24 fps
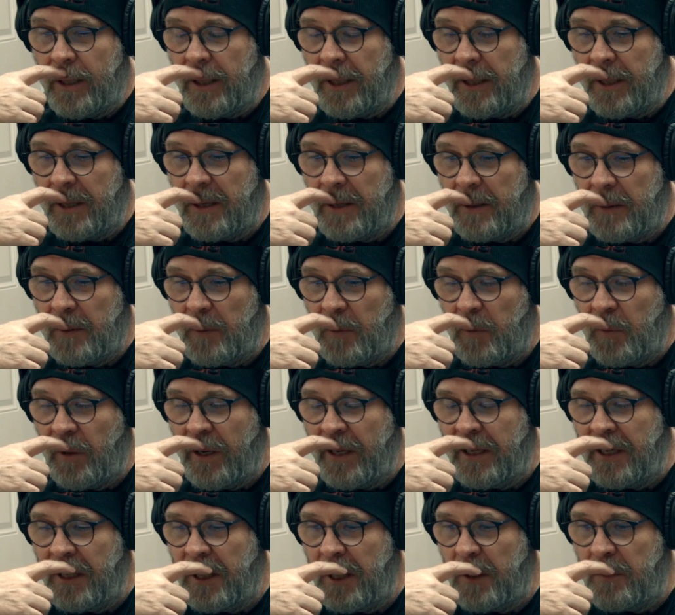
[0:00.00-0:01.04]

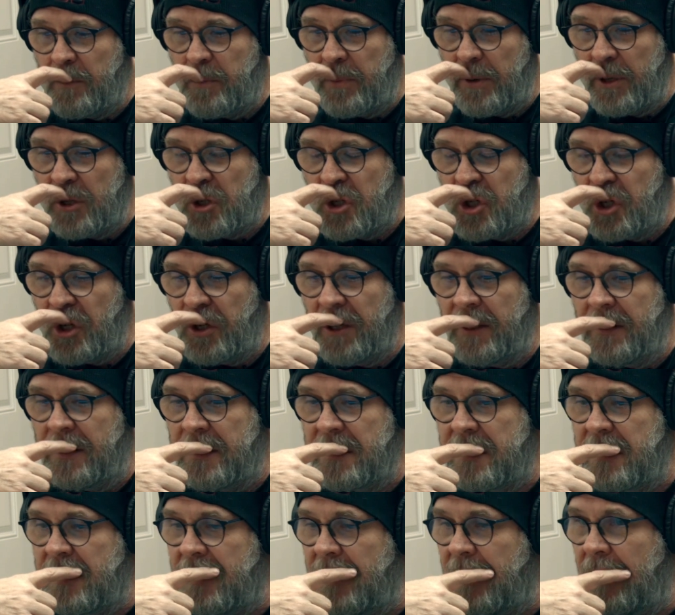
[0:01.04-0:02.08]
ended up shooting
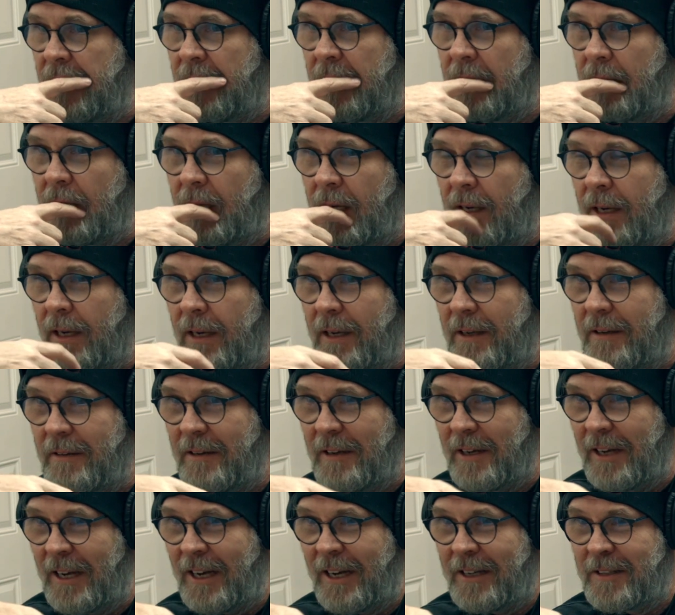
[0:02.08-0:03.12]
this thing
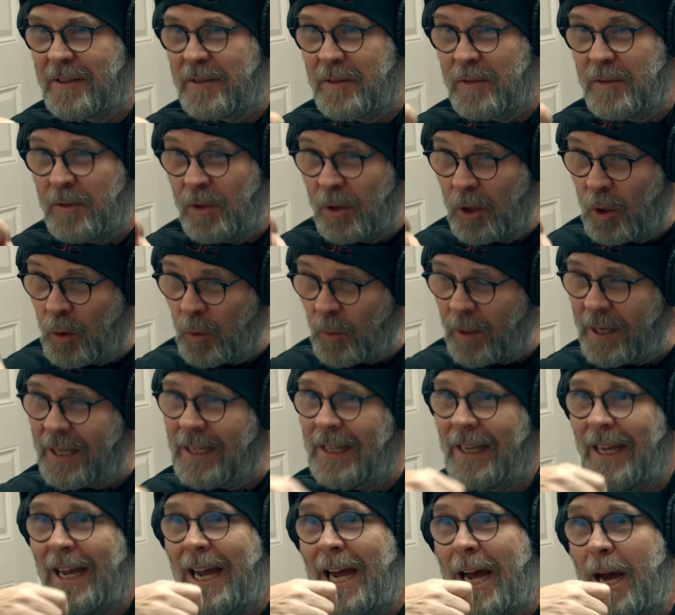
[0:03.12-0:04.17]
at the Green
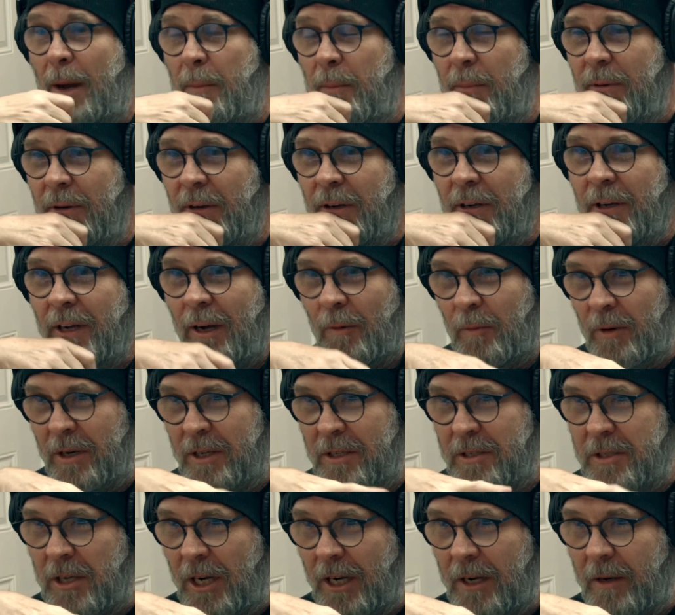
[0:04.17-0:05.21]
Lab.
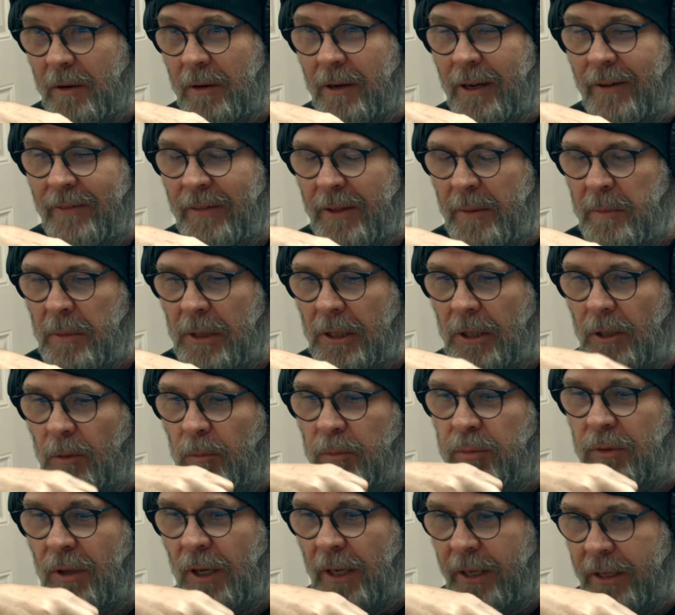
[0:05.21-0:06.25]
Wanted to give them a little
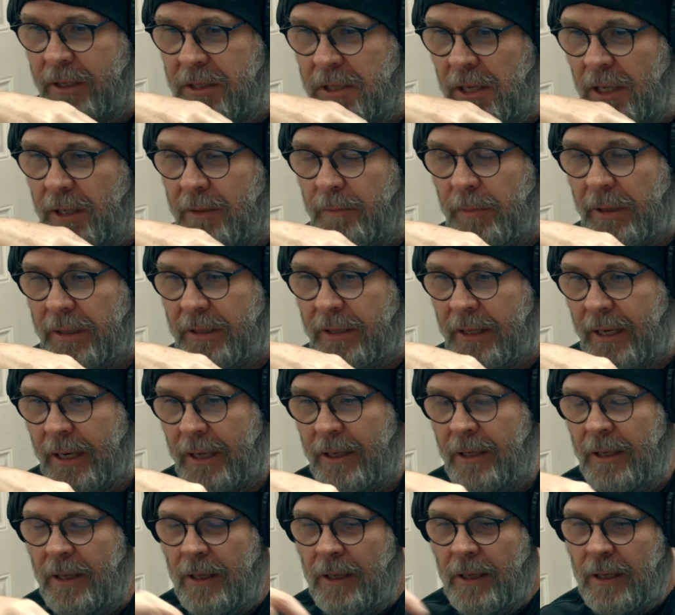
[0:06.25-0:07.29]
plug and talk about that.
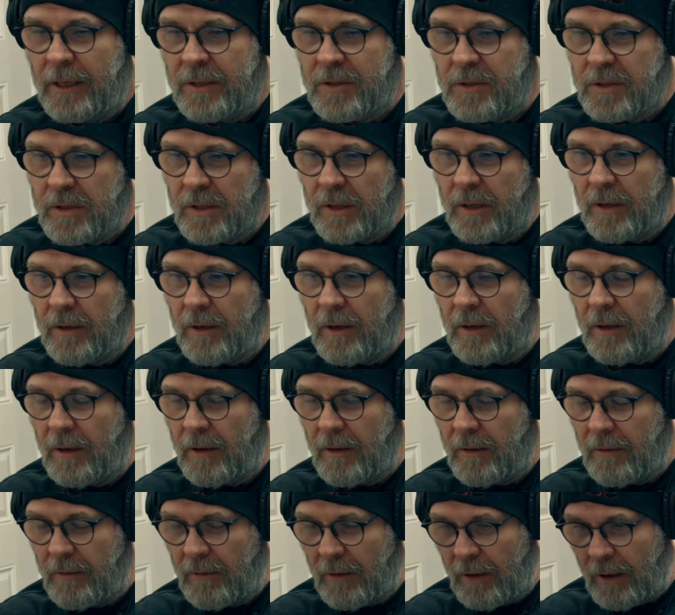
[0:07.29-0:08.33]
That's a
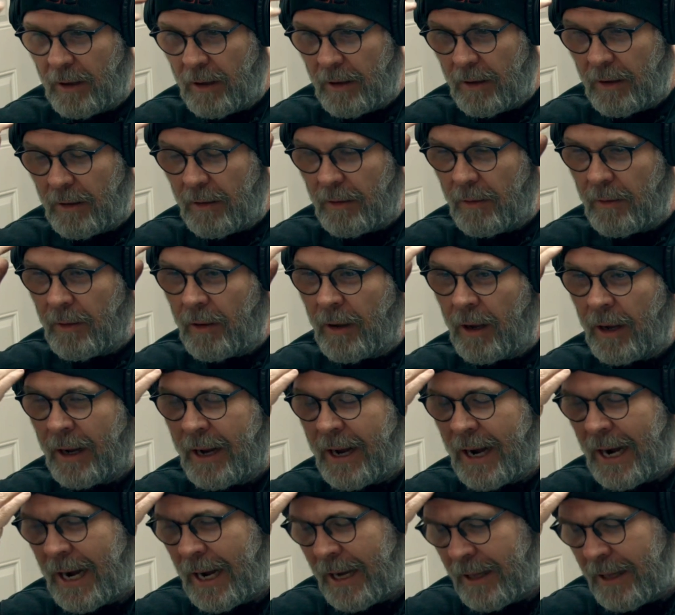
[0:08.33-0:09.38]
guy